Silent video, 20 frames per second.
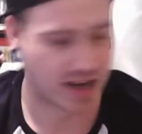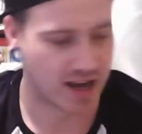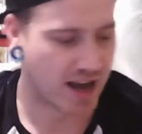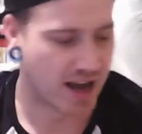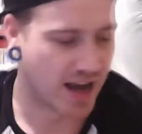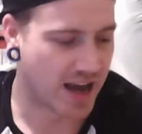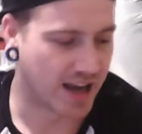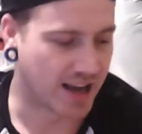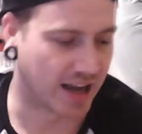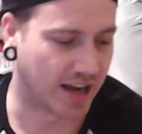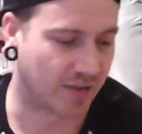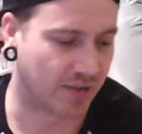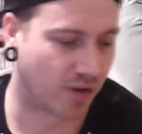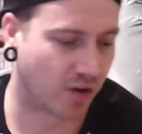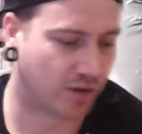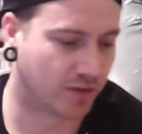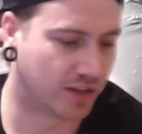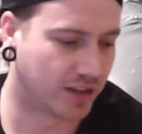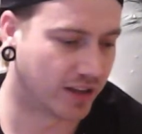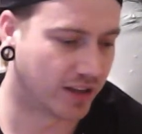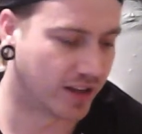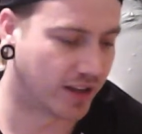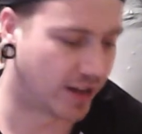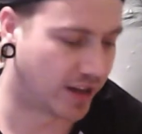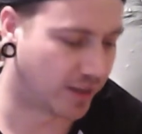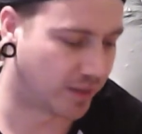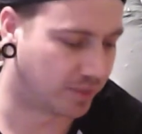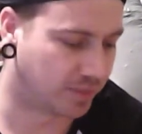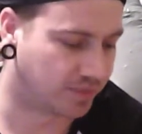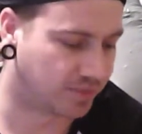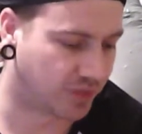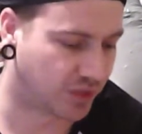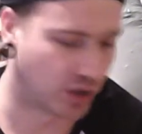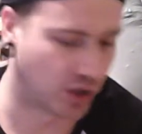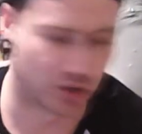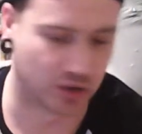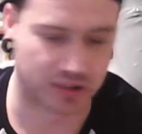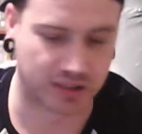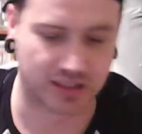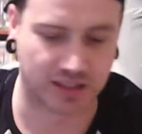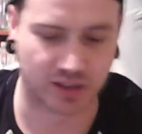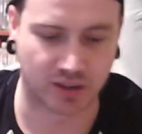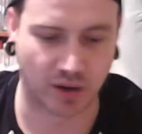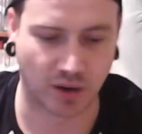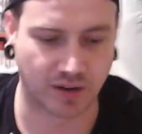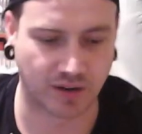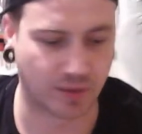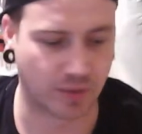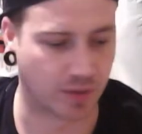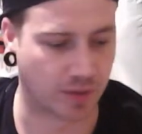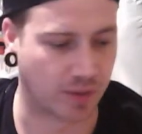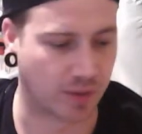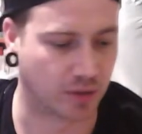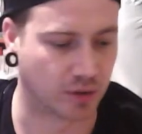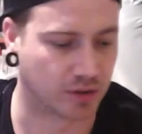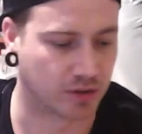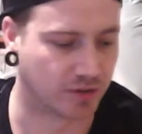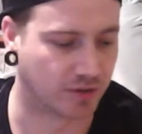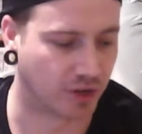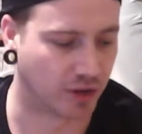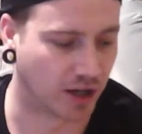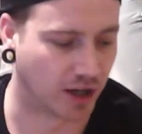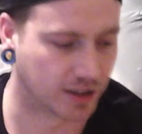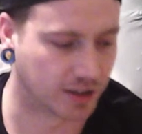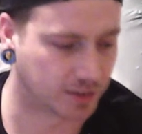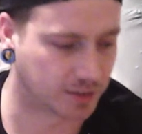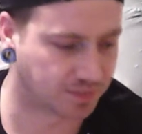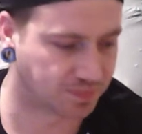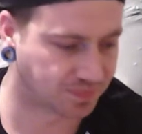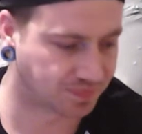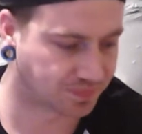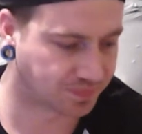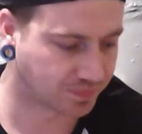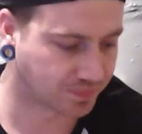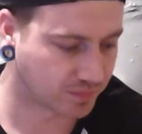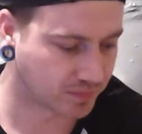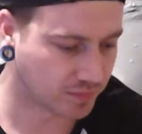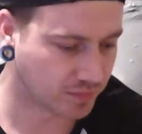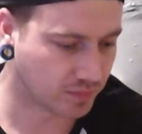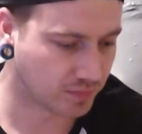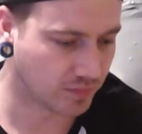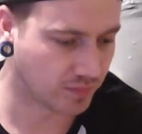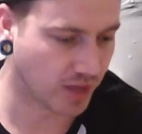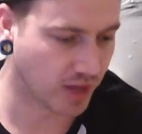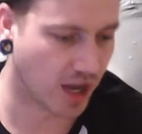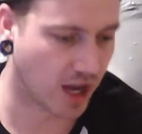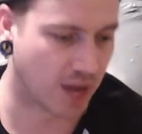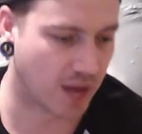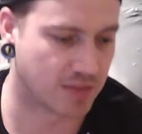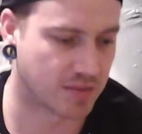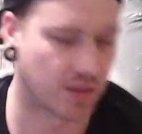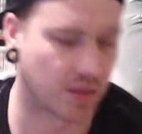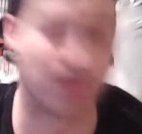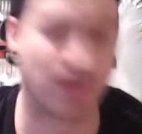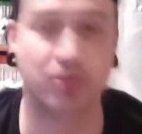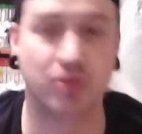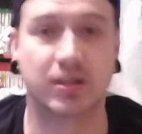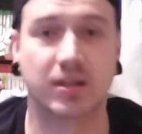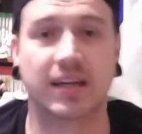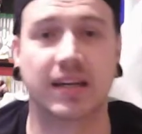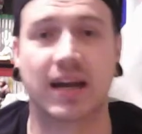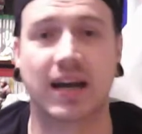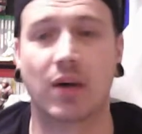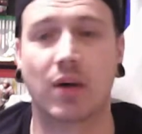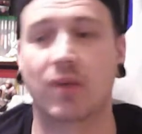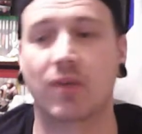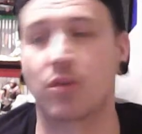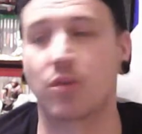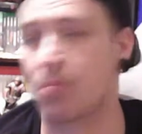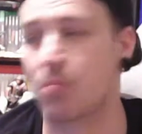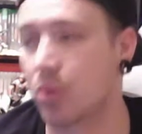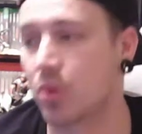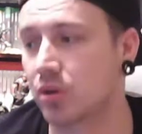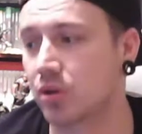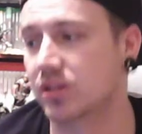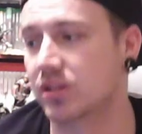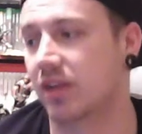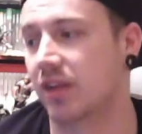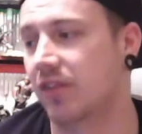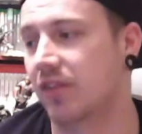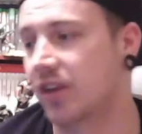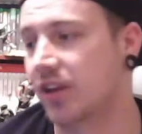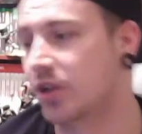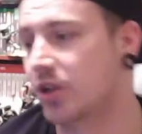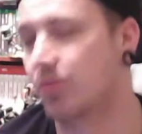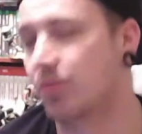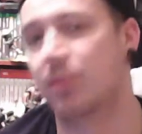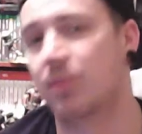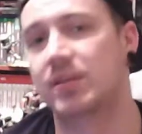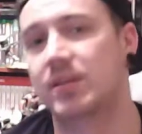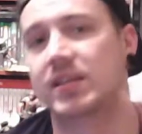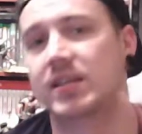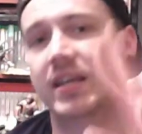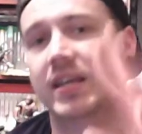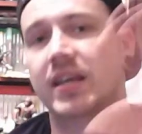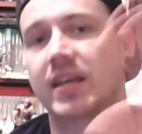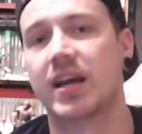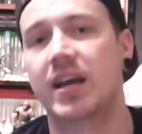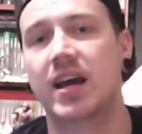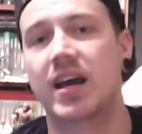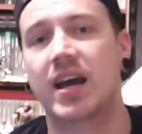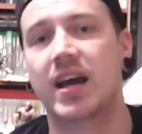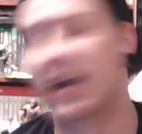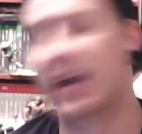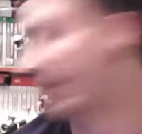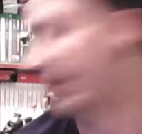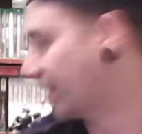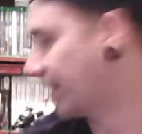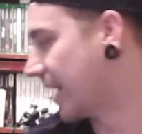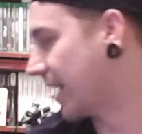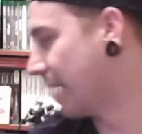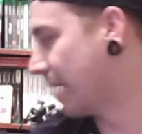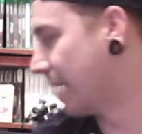getting involved in the content, so I didn't want to post it for you guys. So I'm posting it now. I've got more stuff here. You can probably see in the camera